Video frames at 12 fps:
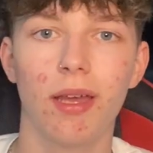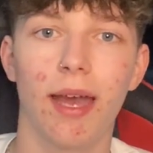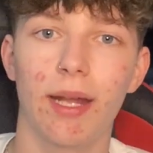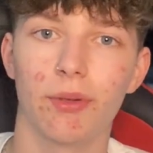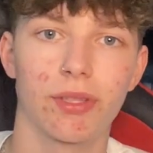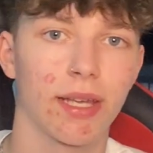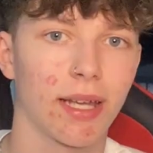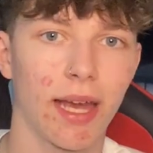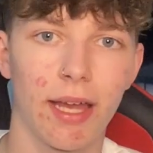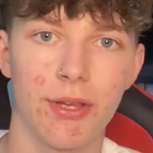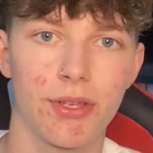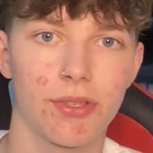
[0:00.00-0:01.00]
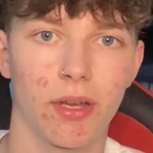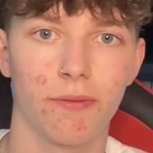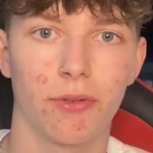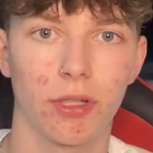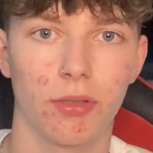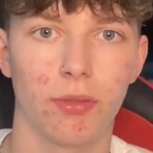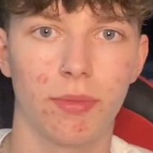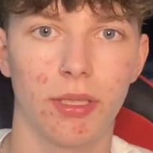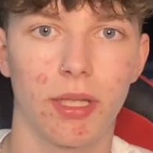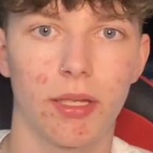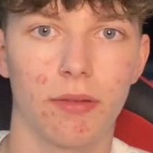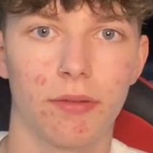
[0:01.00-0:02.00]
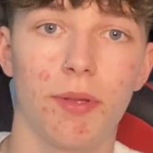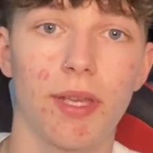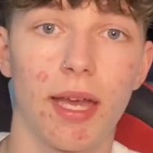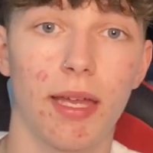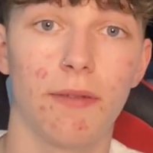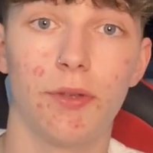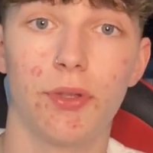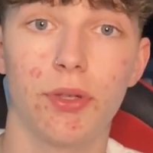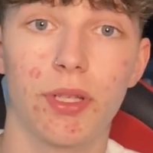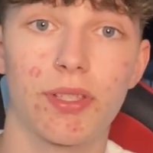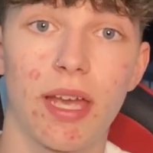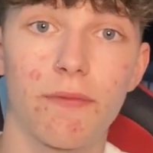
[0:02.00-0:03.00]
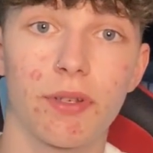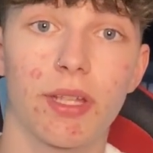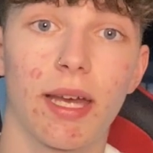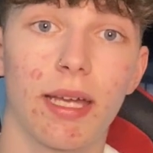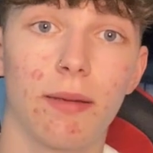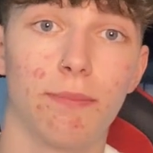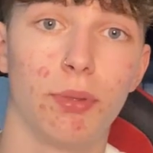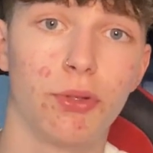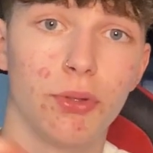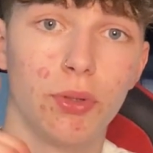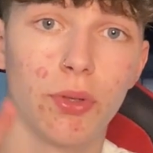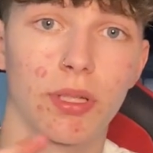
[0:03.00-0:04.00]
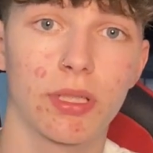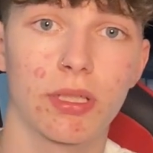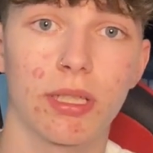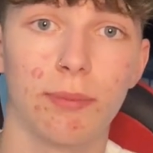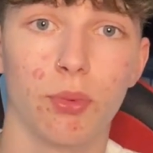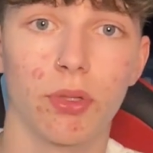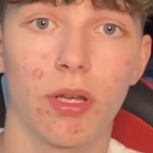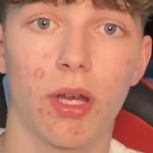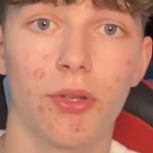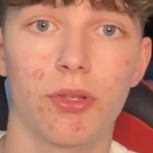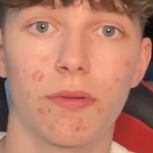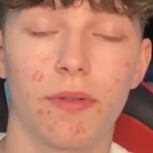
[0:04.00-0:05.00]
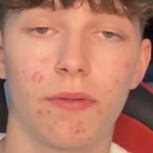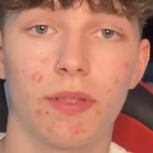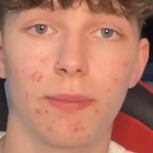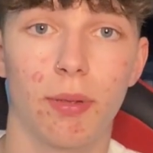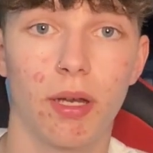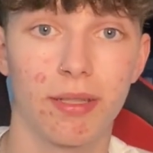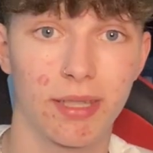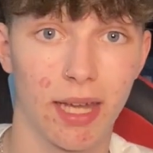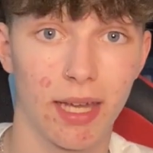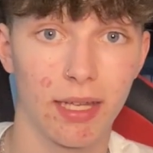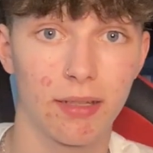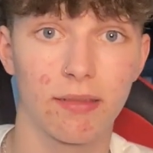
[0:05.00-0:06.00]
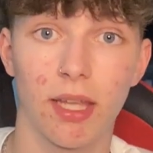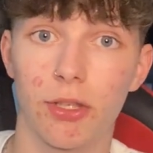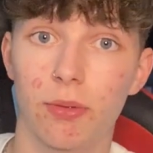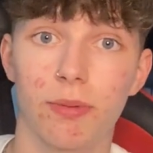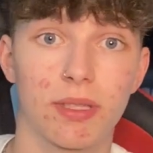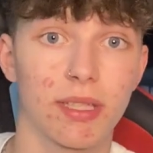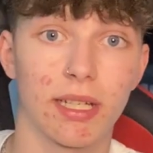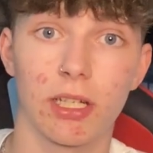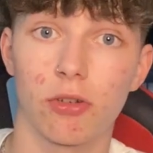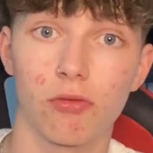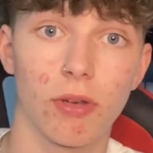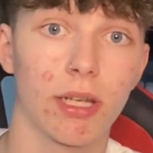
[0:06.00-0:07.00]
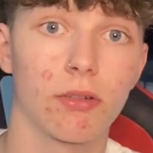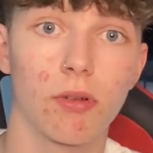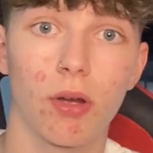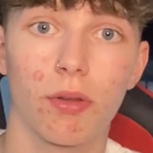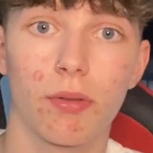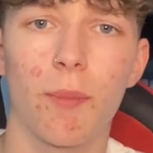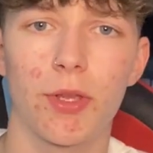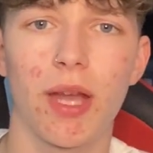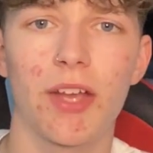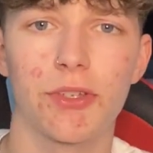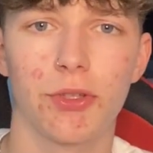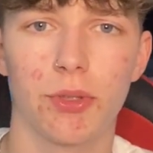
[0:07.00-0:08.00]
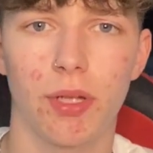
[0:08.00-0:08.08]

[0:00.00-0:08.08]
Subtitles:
and it will take ages to unfollow them in the end. But yeah, if you do this every day, but do not exceed more than 150 per day, then you'll be seeing great growth. And when you're actually doing